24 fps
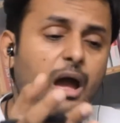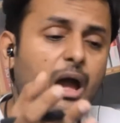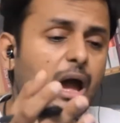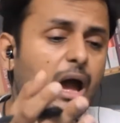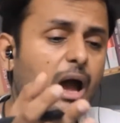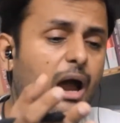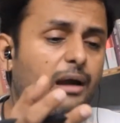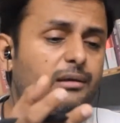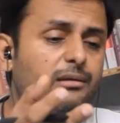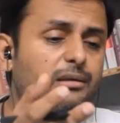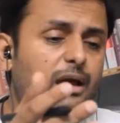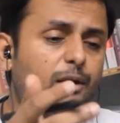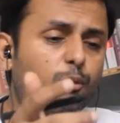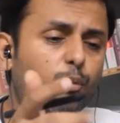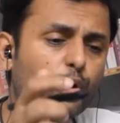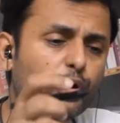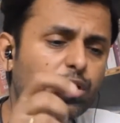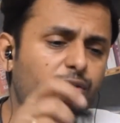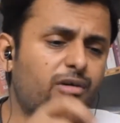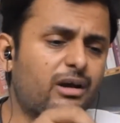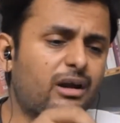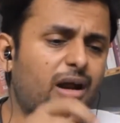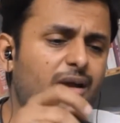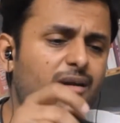and then
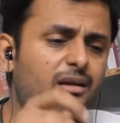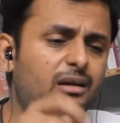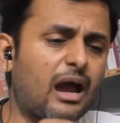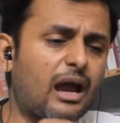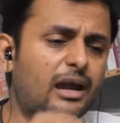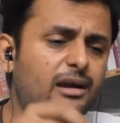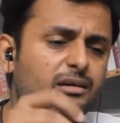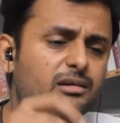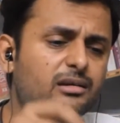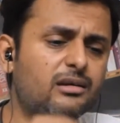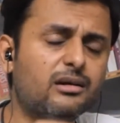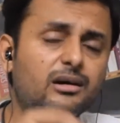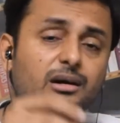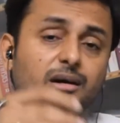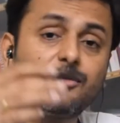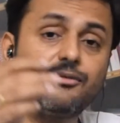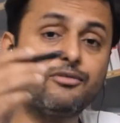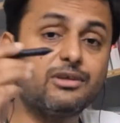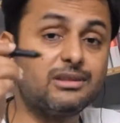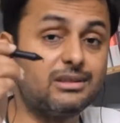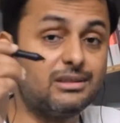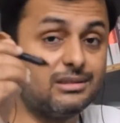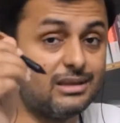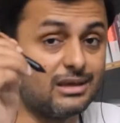whatever I write here
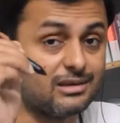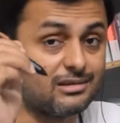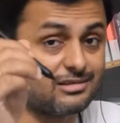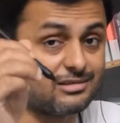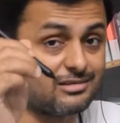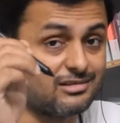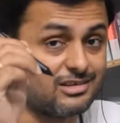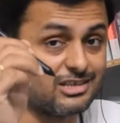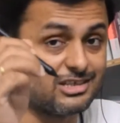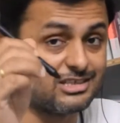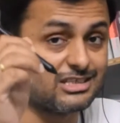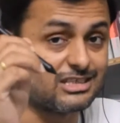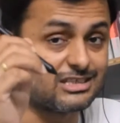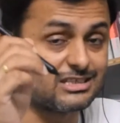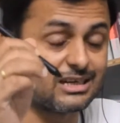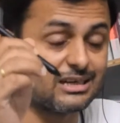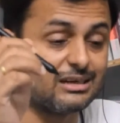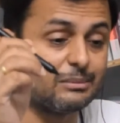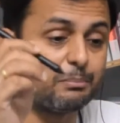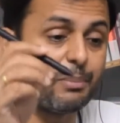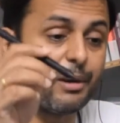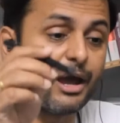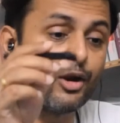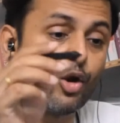with this digital
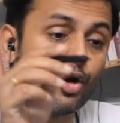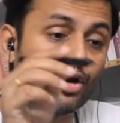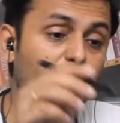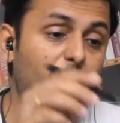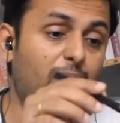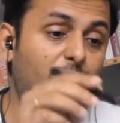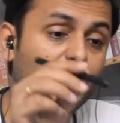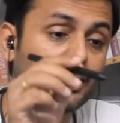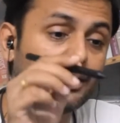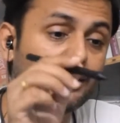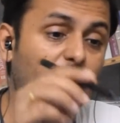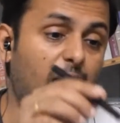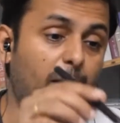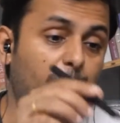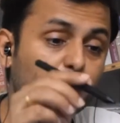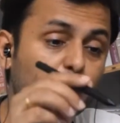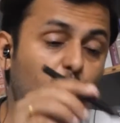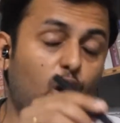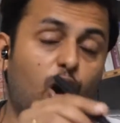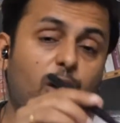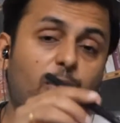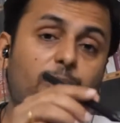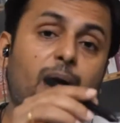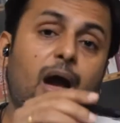pen on my
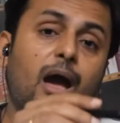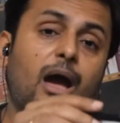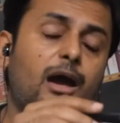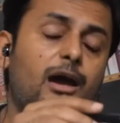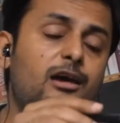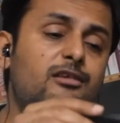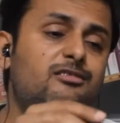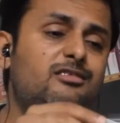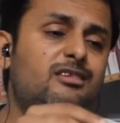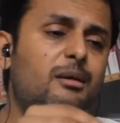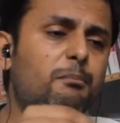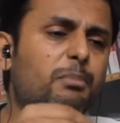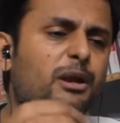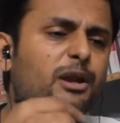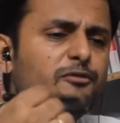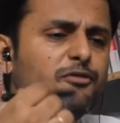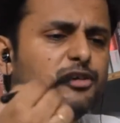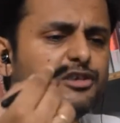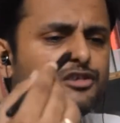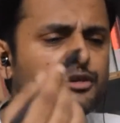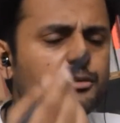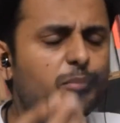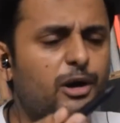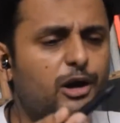laptop is simply
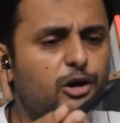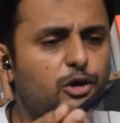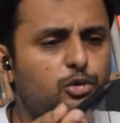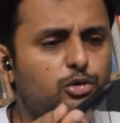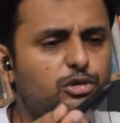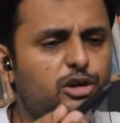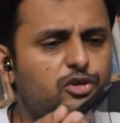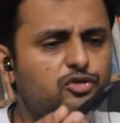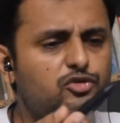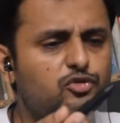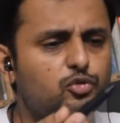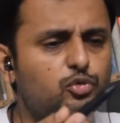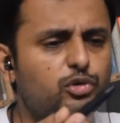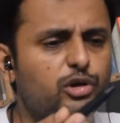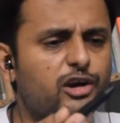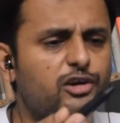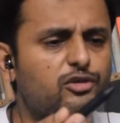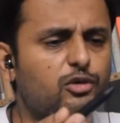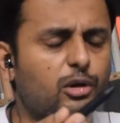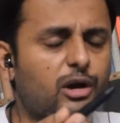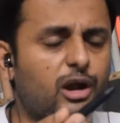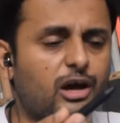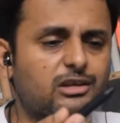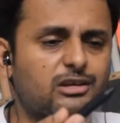visible to the students
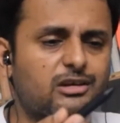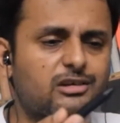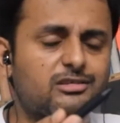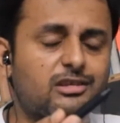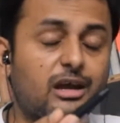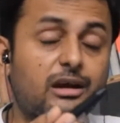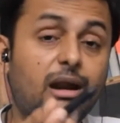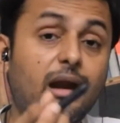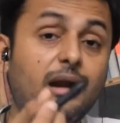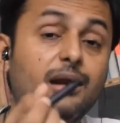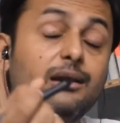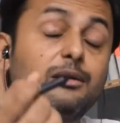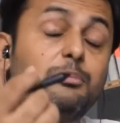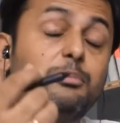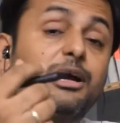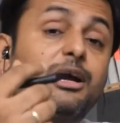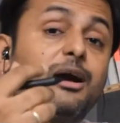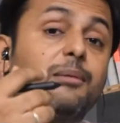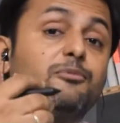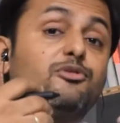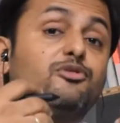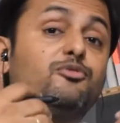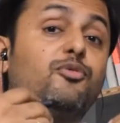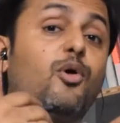on the other side, and it
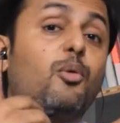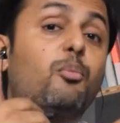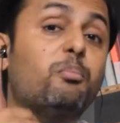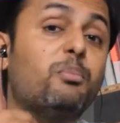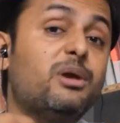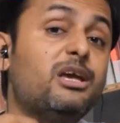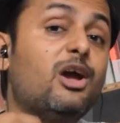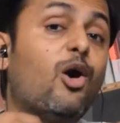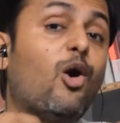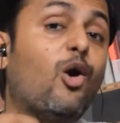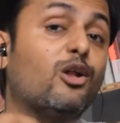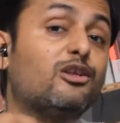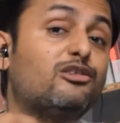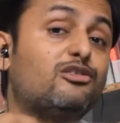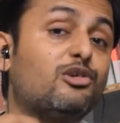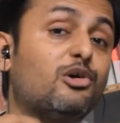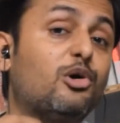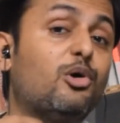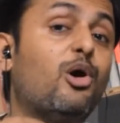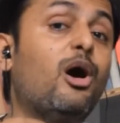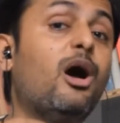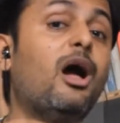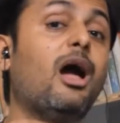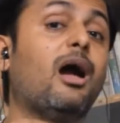becomes for me
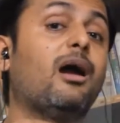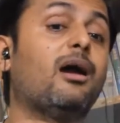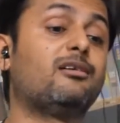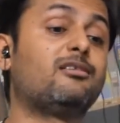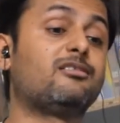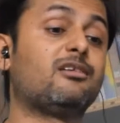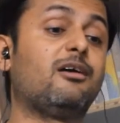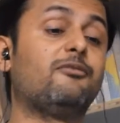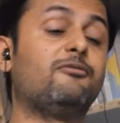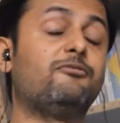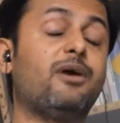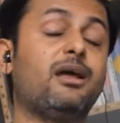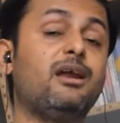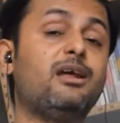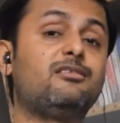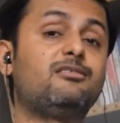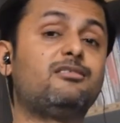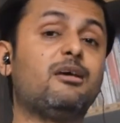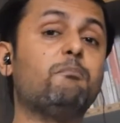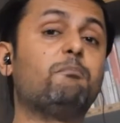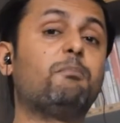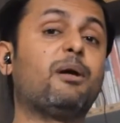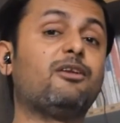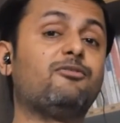also, it's a very
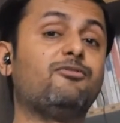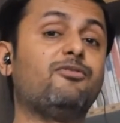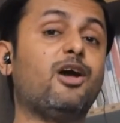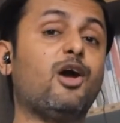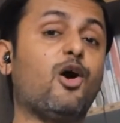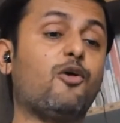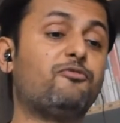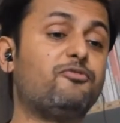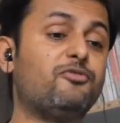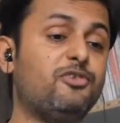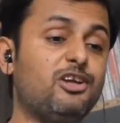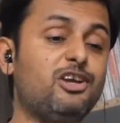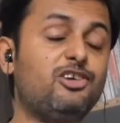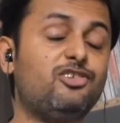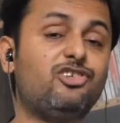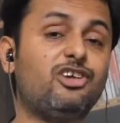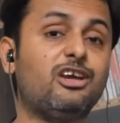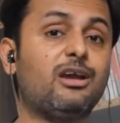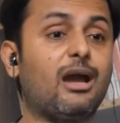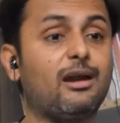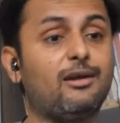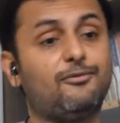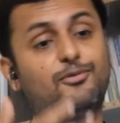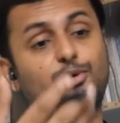simple way of teaching,
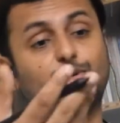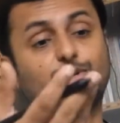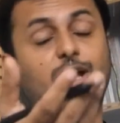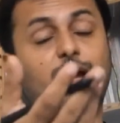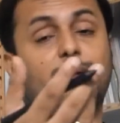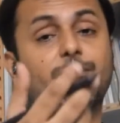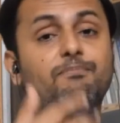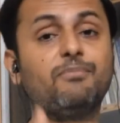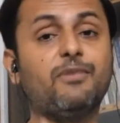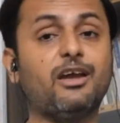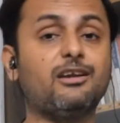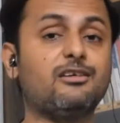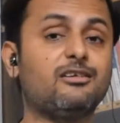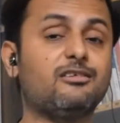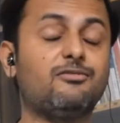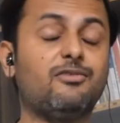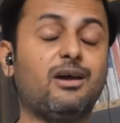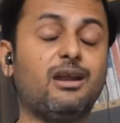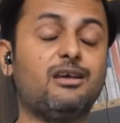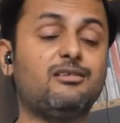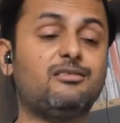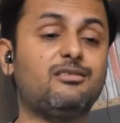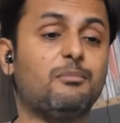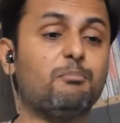and for them it is
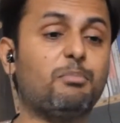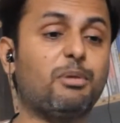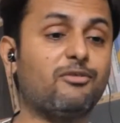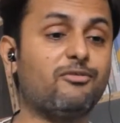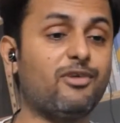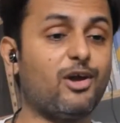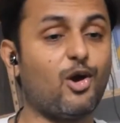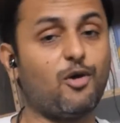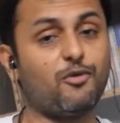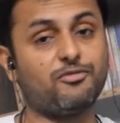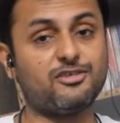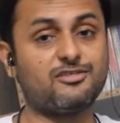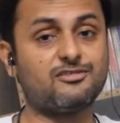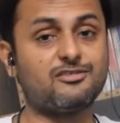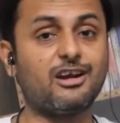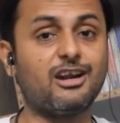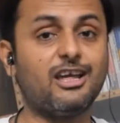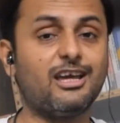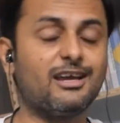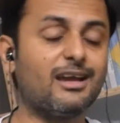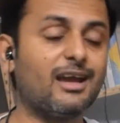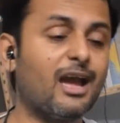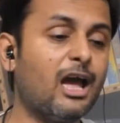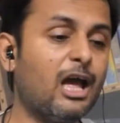very simple way of
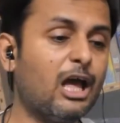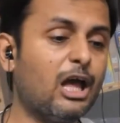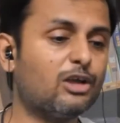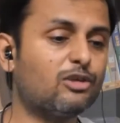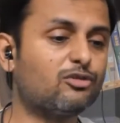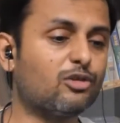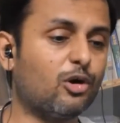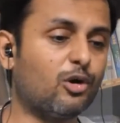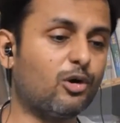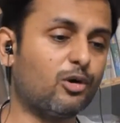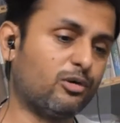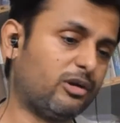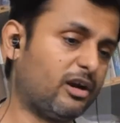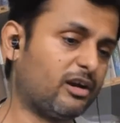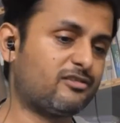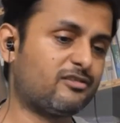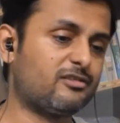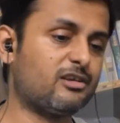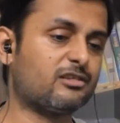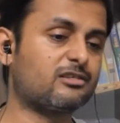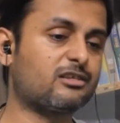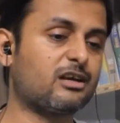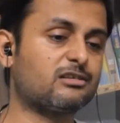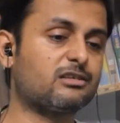studying. So let's
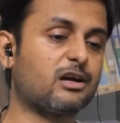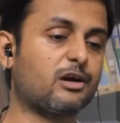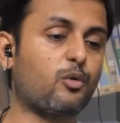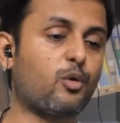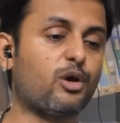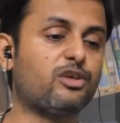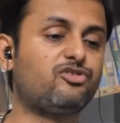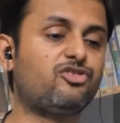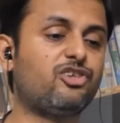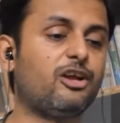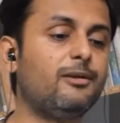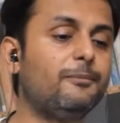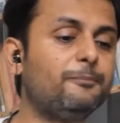discuss the question.